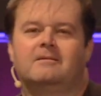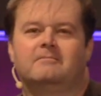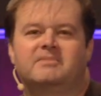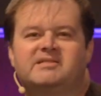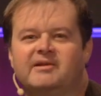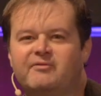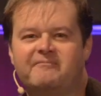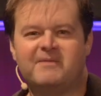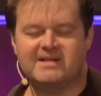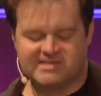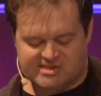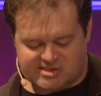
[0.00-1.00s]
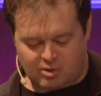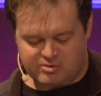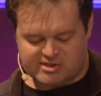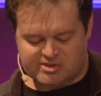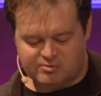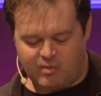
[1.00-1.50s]
But see, we've been so
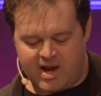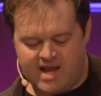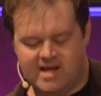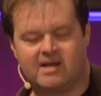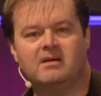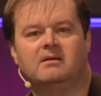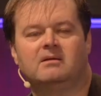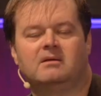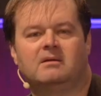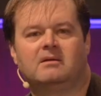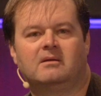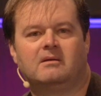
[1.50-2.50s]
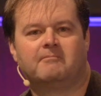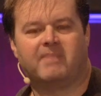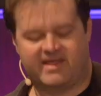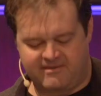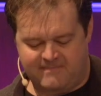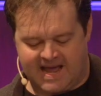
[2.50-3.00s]
swayed
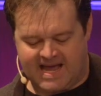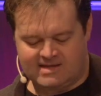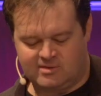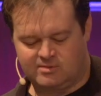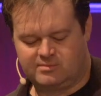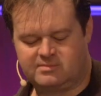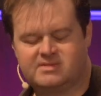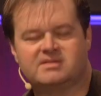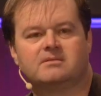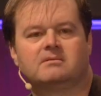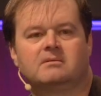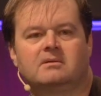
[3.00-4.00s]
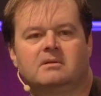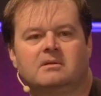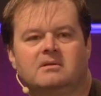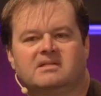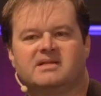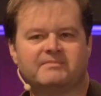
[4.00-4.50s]
by the bad news
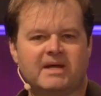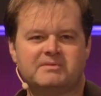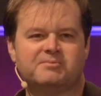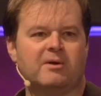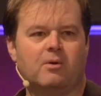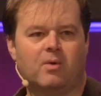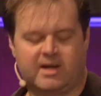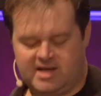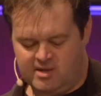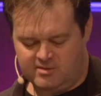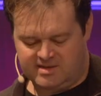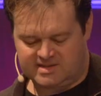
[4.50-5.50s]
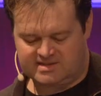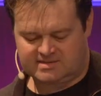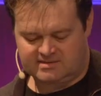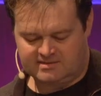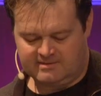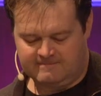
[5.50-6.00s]
that sometimes we don't want to hear
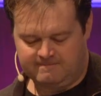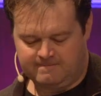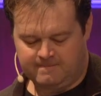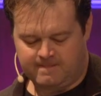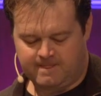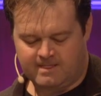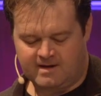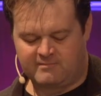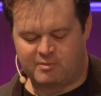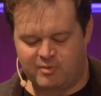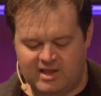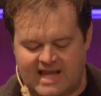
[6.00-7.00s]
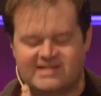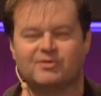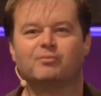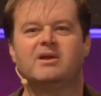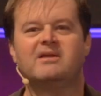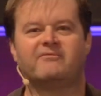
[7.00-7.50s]
this. I mean, we like to
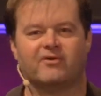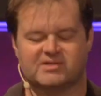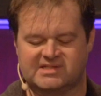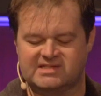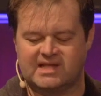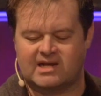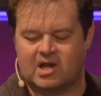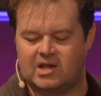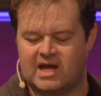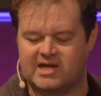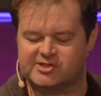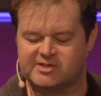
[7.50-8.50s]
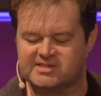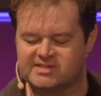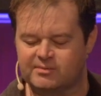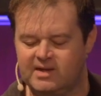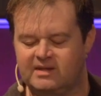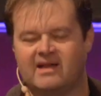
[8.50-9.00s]
read verses like Colossians
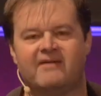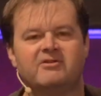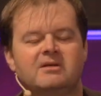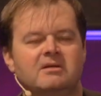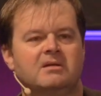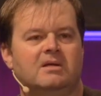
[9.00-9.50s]
3:11,